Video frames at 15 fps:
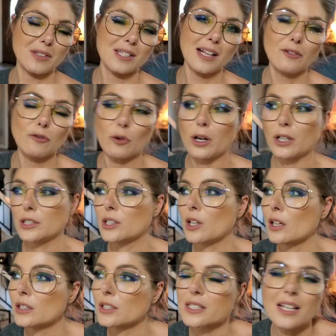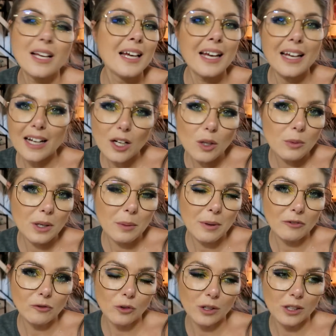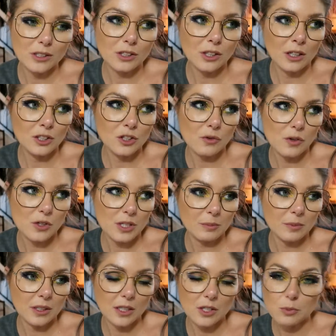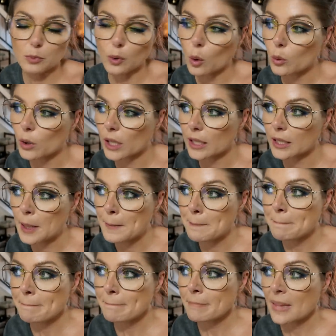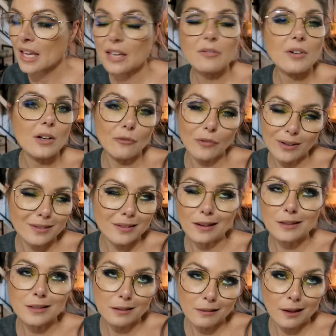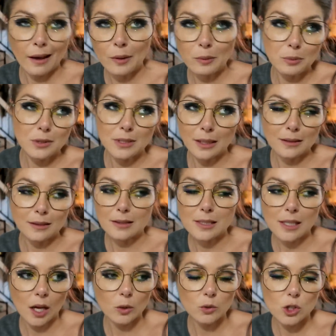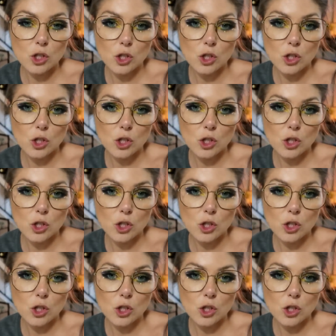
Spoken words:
It's like $400, and I don't wanna pay $400 for something that's broken, even if it is a 10% discount.